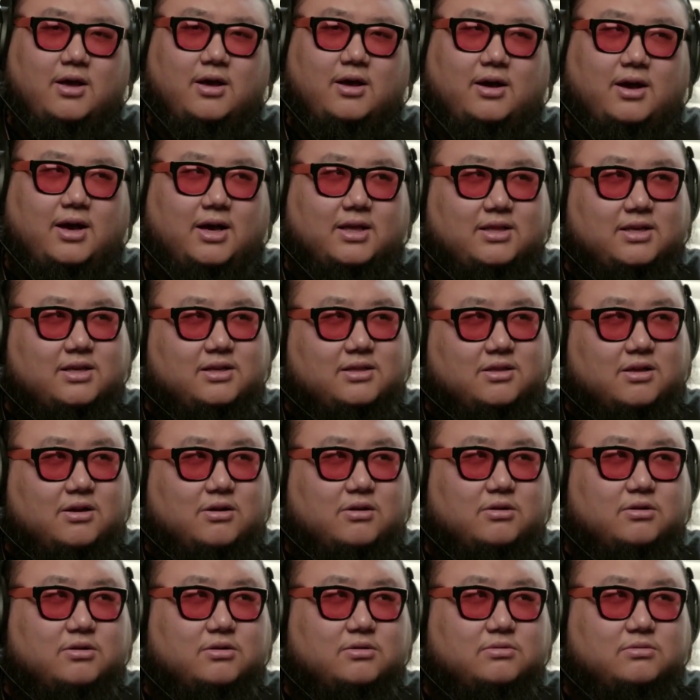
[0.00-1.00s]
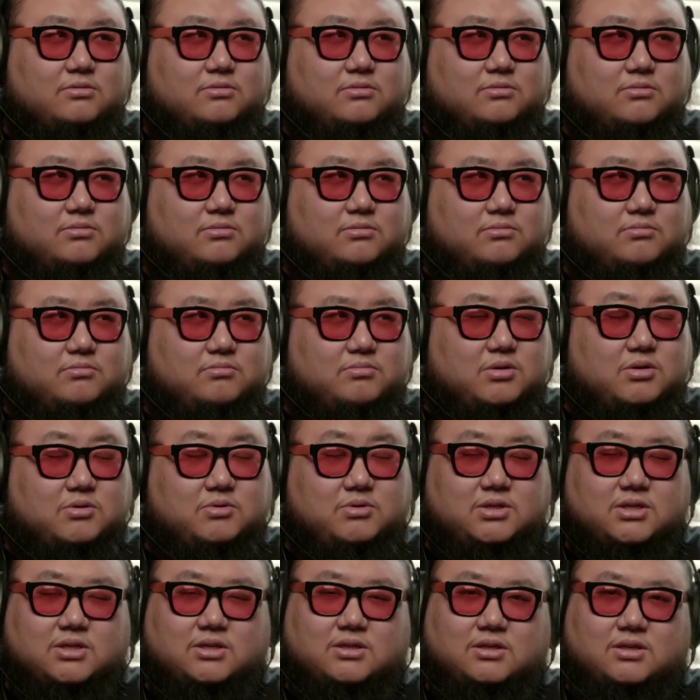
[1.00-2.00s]
I think they're
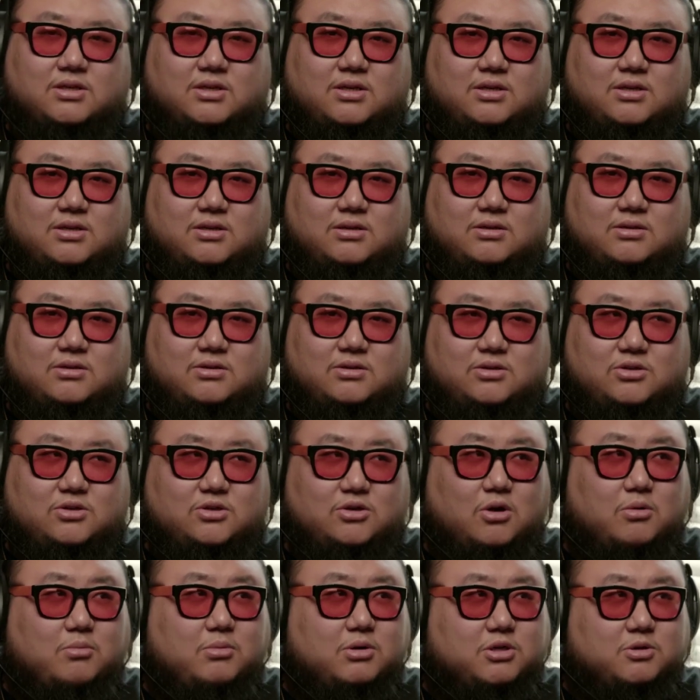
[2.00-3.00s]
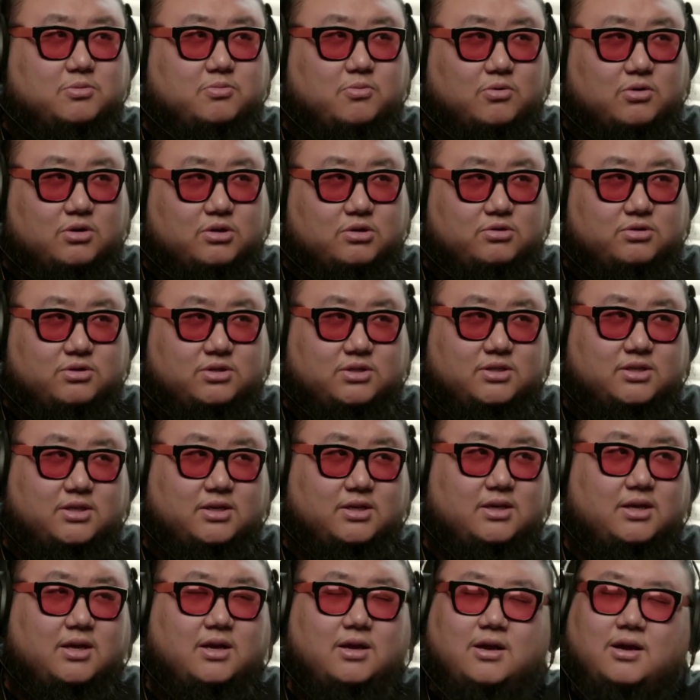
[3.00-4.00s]
musically so much more interesting.